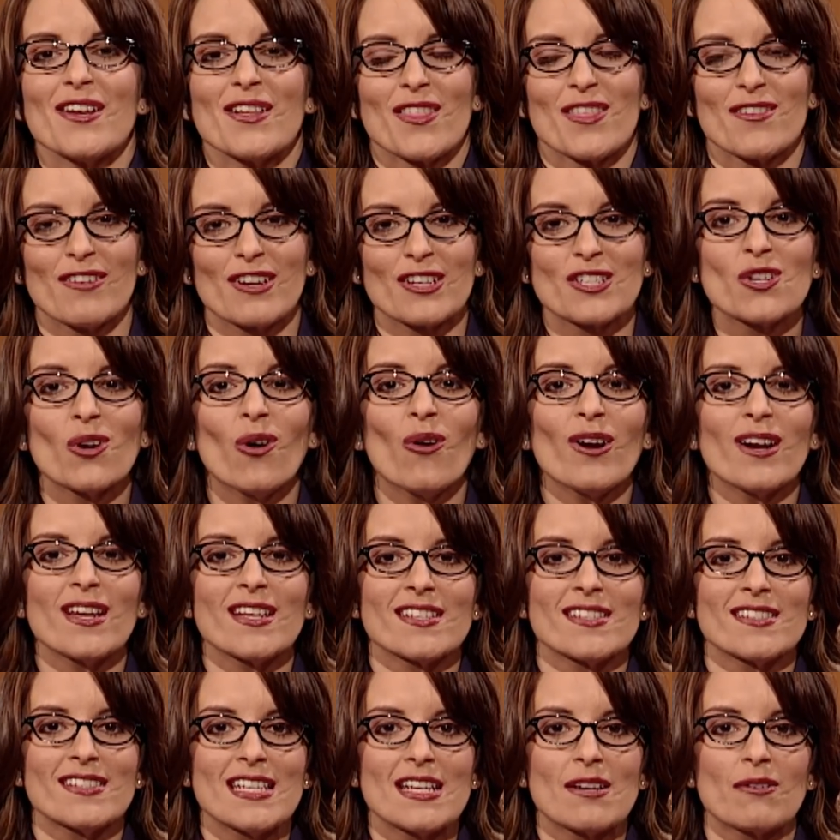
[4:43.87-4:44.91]
The
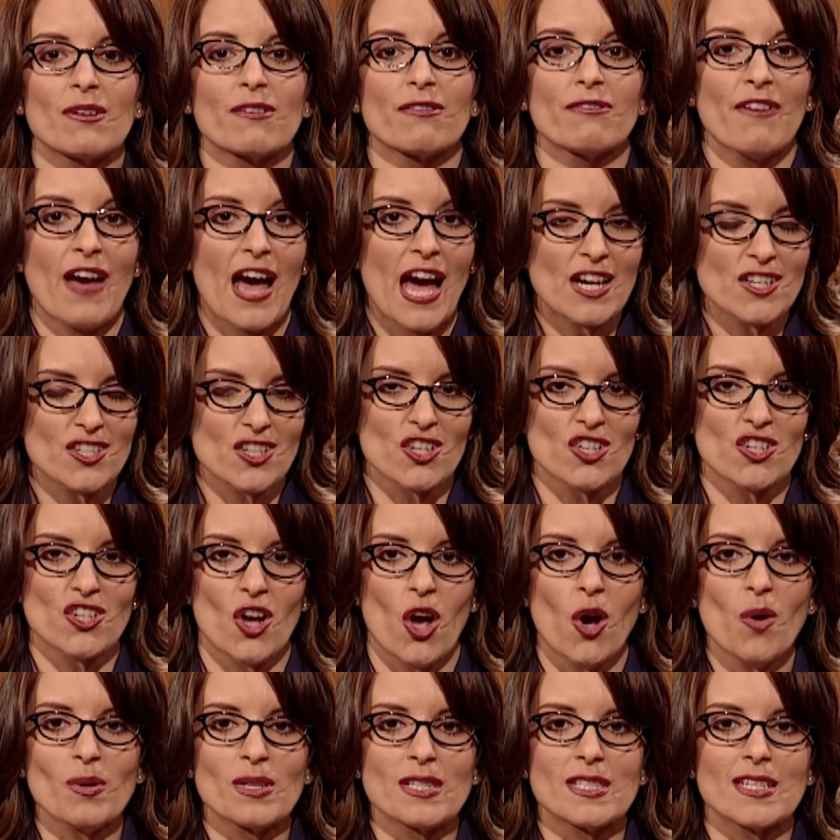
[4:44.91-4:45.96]
Victoria's Secret fashion
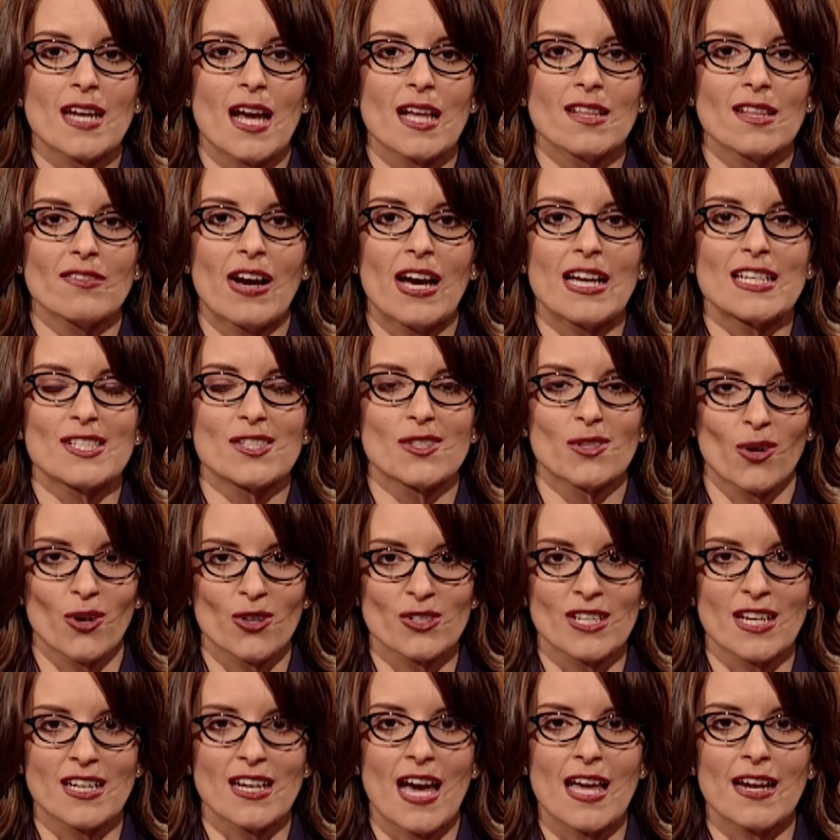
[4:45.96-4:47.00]
show was televised
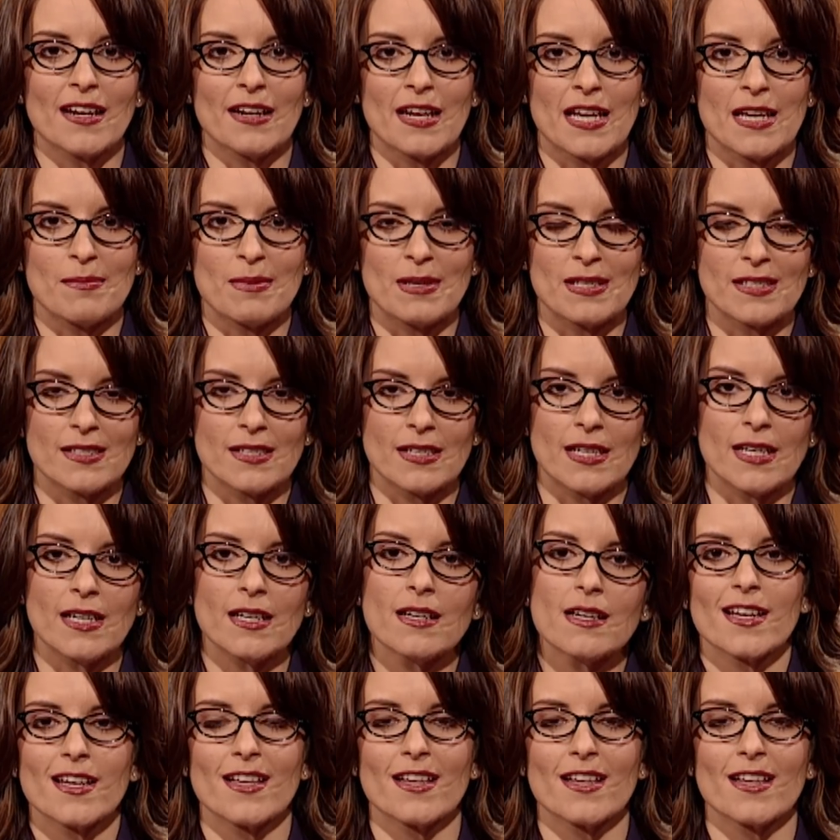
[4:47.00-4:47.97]
Thursday night on ABC.